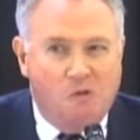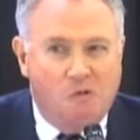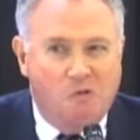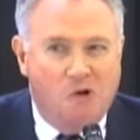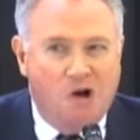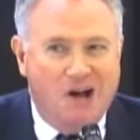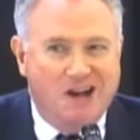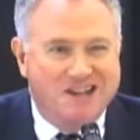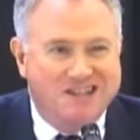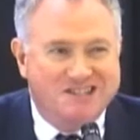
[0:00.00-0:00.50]

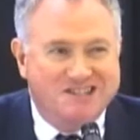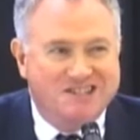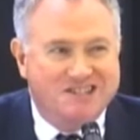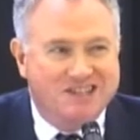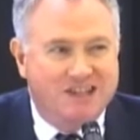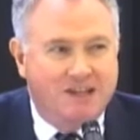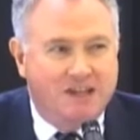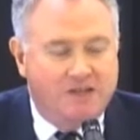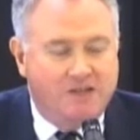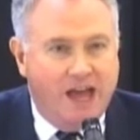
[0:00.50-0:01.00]

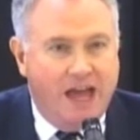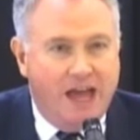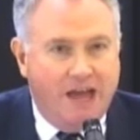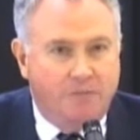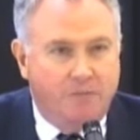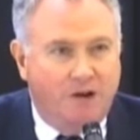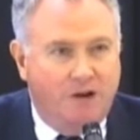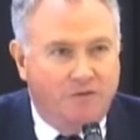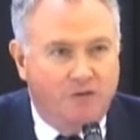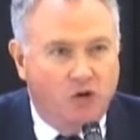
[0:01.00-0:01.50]
was
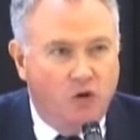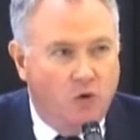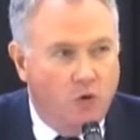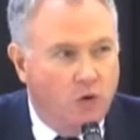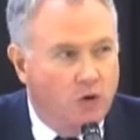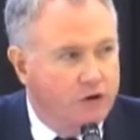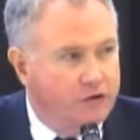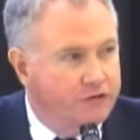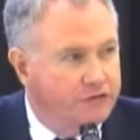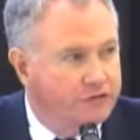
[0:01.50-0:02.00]
that, of
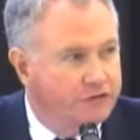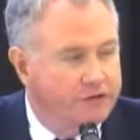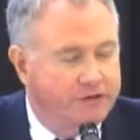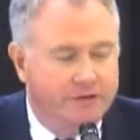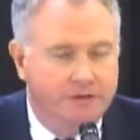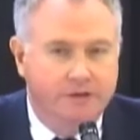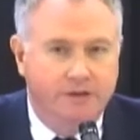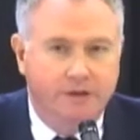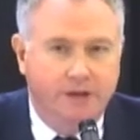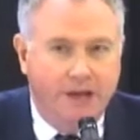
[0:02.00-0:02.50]
course,
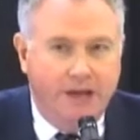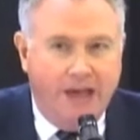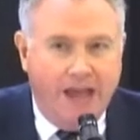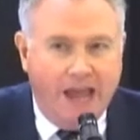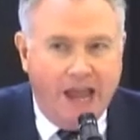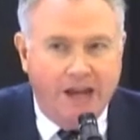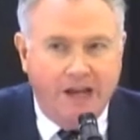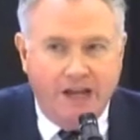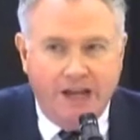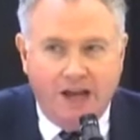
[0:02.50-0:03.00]

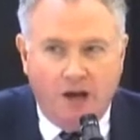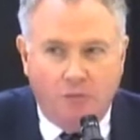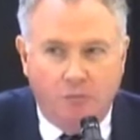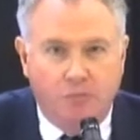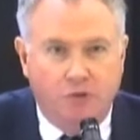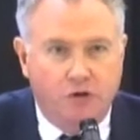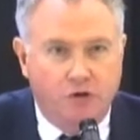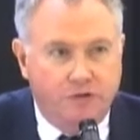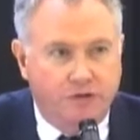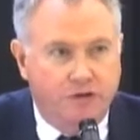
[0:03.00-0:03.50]
handing out
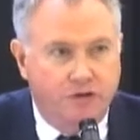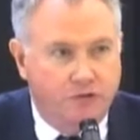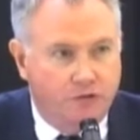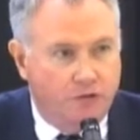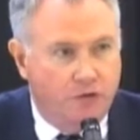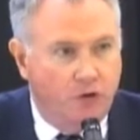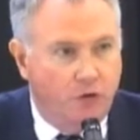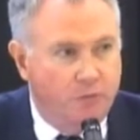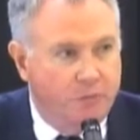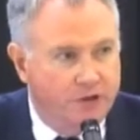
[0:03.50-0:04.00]
birth
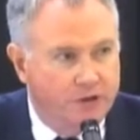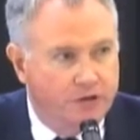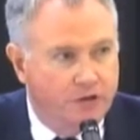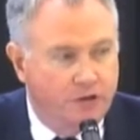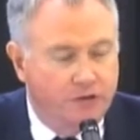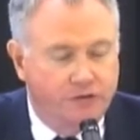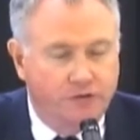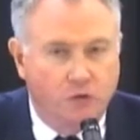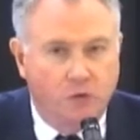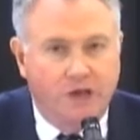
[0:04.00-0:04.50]
control
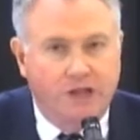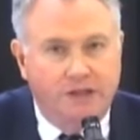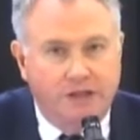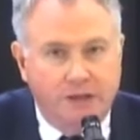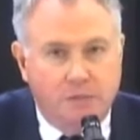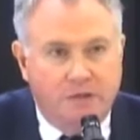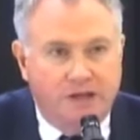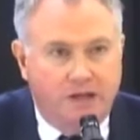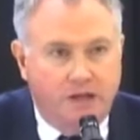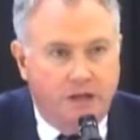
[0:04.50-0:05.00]
pills
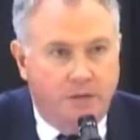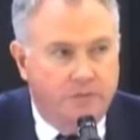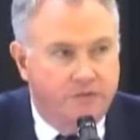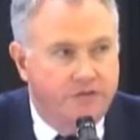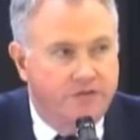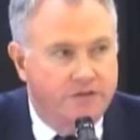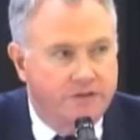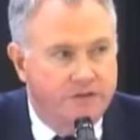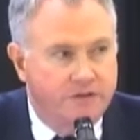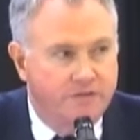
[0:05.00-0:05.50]
quickly
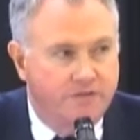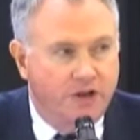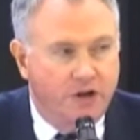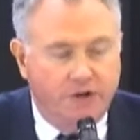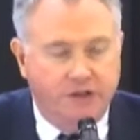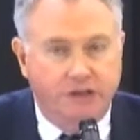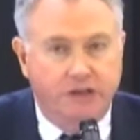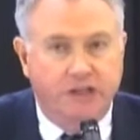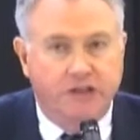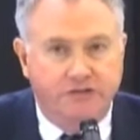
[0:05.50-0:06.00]
becomes the
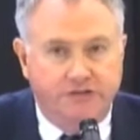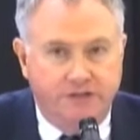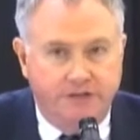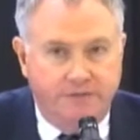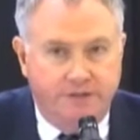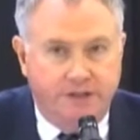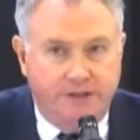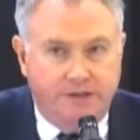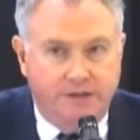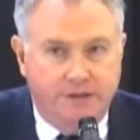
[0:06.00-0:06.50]
very least
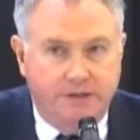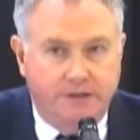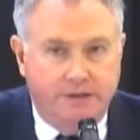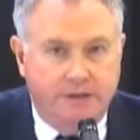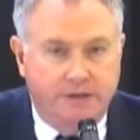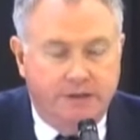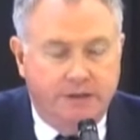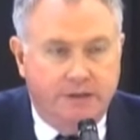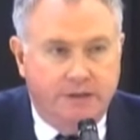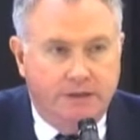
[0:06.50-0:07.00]
of it.
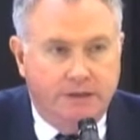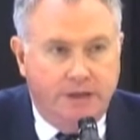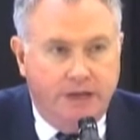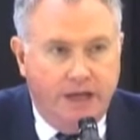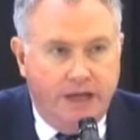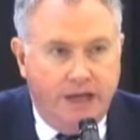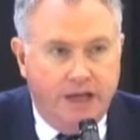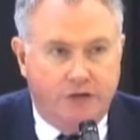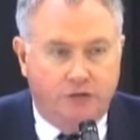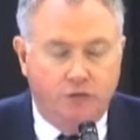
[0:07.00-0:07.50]

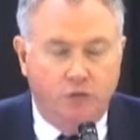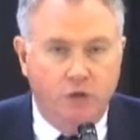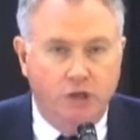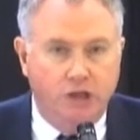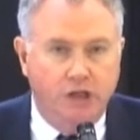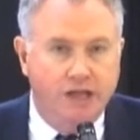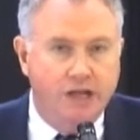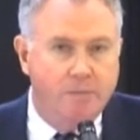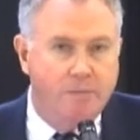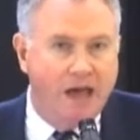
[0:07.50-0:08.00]
It's
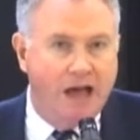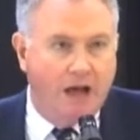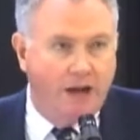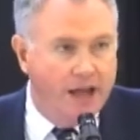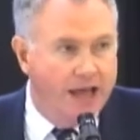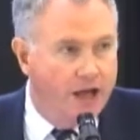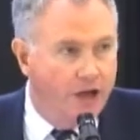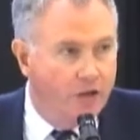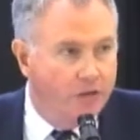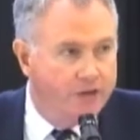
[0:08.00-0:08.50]
really
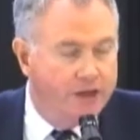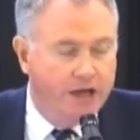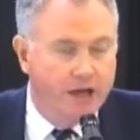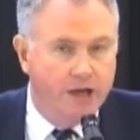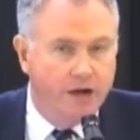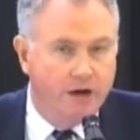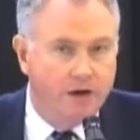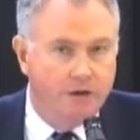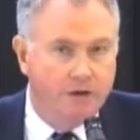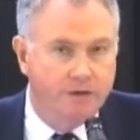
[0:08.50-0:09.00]
about health
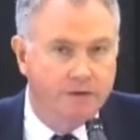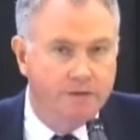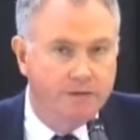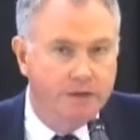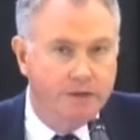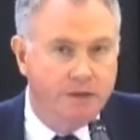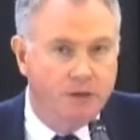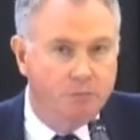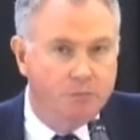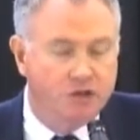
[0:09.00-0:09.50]
care,
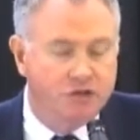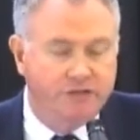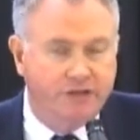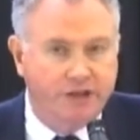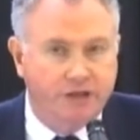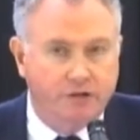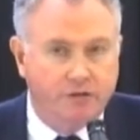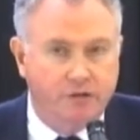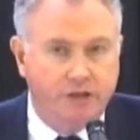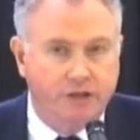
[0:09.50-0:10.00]

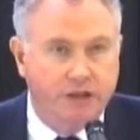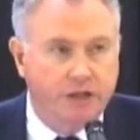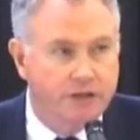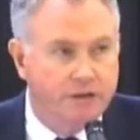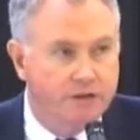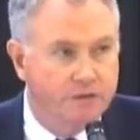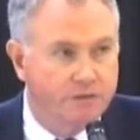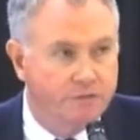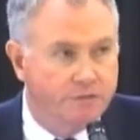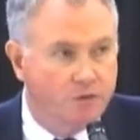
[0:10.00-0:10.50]
particularly
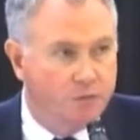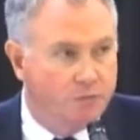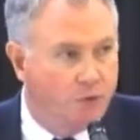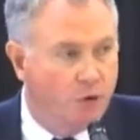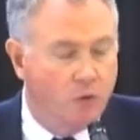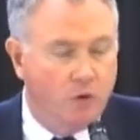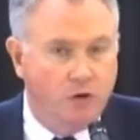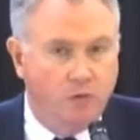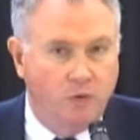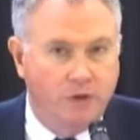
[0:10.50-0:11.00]
for
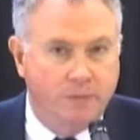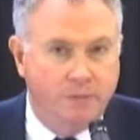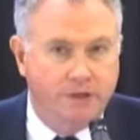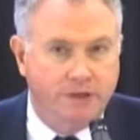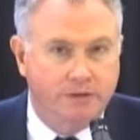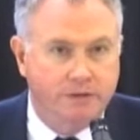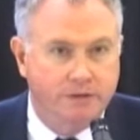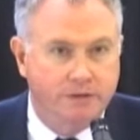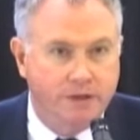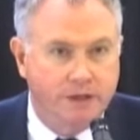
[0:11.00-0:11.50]
poor
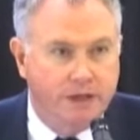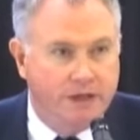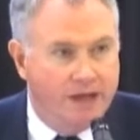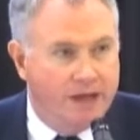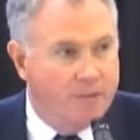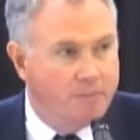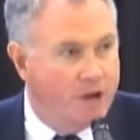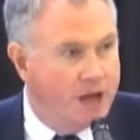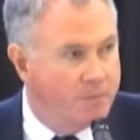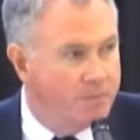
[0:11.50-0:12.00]
women.
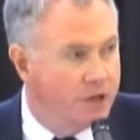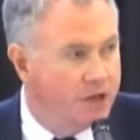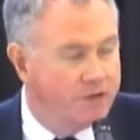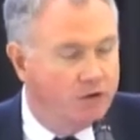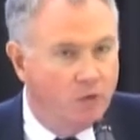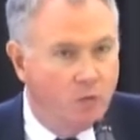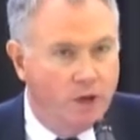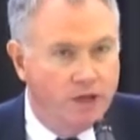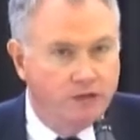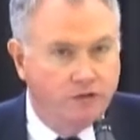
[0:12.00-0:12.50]
And my
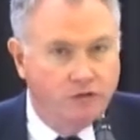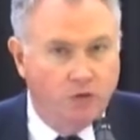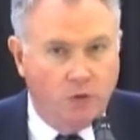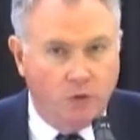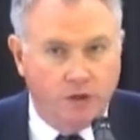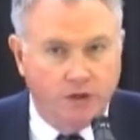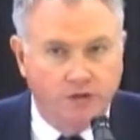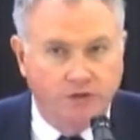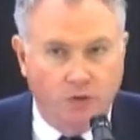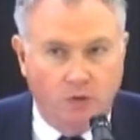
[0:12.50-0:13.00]
mother went
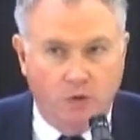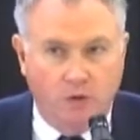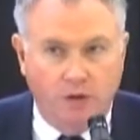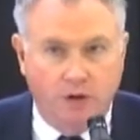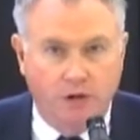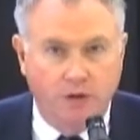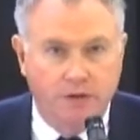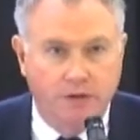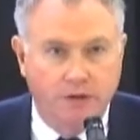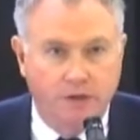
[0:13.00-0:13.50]
door to
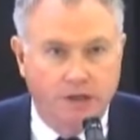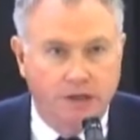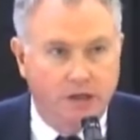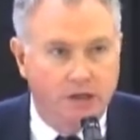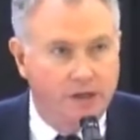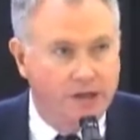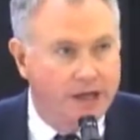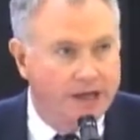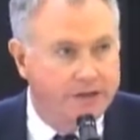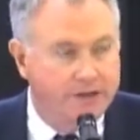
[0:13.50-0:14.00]
door
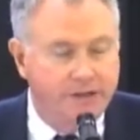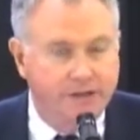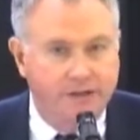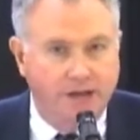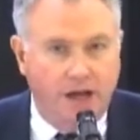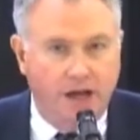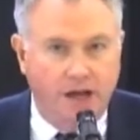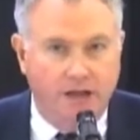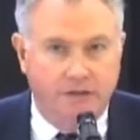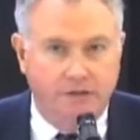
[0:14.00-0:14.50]
collecting
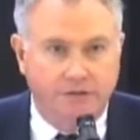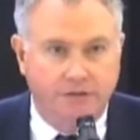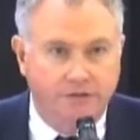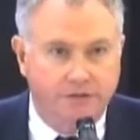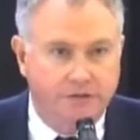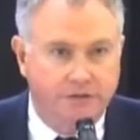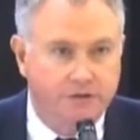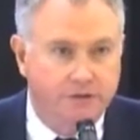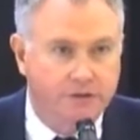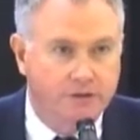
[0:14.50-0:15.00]

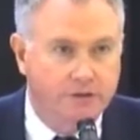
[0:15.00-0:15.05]
dollars,